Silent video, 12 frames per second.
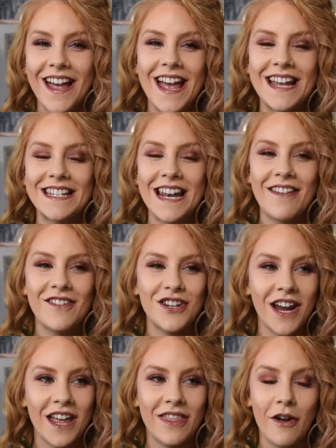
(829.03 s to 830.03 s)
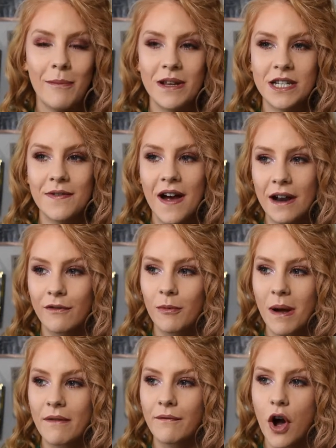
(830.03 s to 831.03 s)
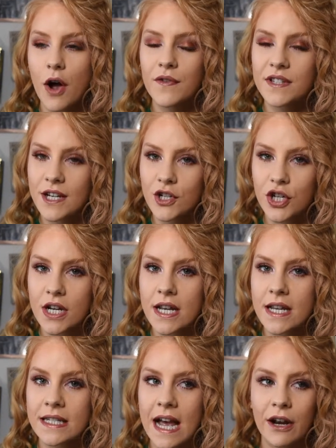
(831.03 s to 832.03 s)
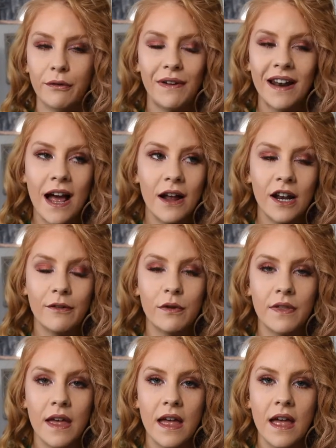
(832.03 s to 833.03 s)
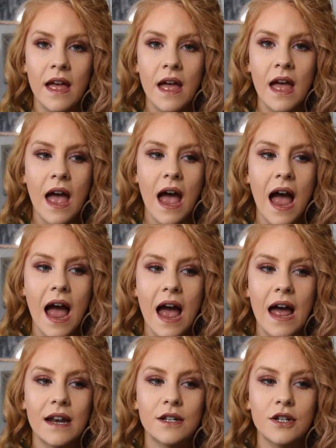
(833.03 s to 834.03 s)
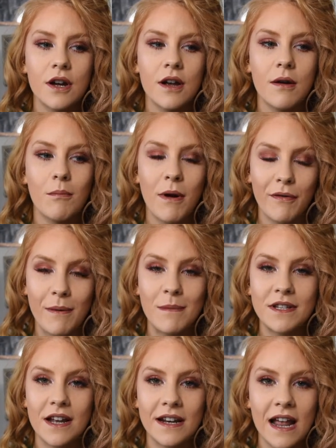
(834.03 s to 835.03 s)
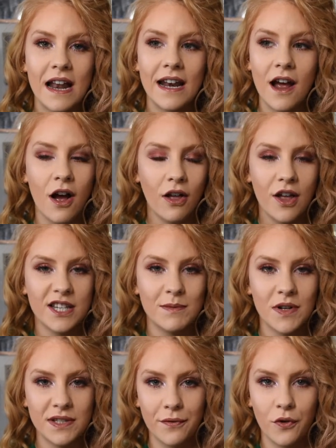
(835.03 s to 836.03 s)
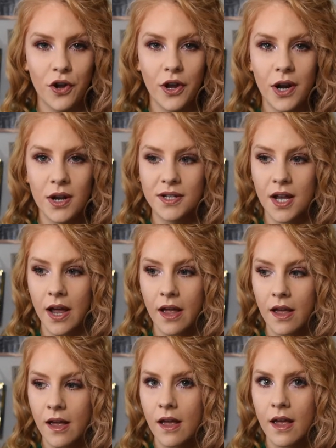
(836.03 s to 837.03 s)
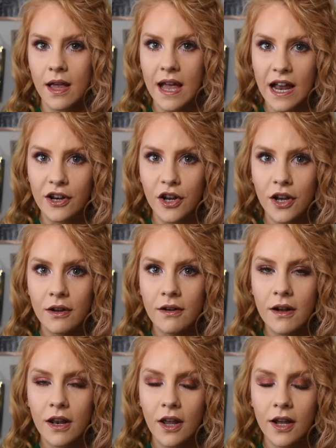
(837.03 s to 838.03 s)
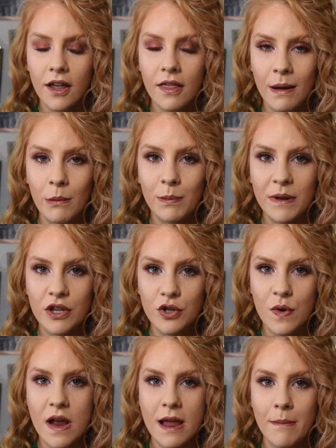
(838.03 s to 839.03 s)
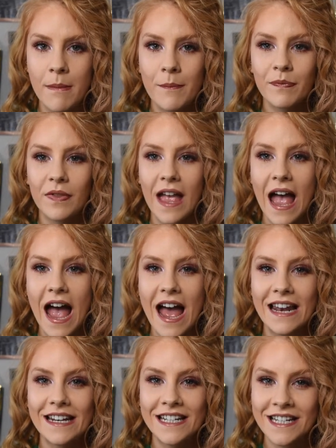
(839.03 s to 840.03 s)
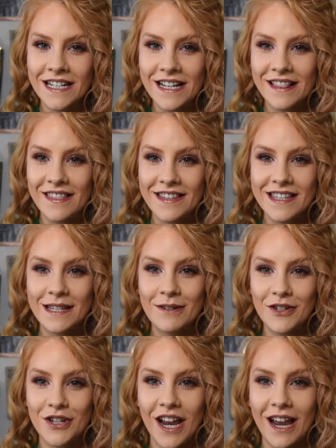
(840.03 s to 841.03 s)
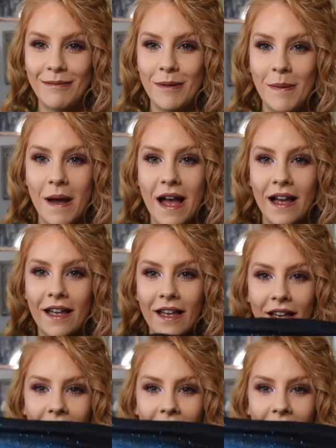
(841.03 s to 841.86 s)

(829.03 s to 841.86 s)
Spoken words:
It's a leather jacket that I must have had for about 5-6 years, and I fell out of love with it. And my friend was like, Natalie, I'll customise it for you. And I was like, can you? Like, that would be the dream. And this is what she gave me back.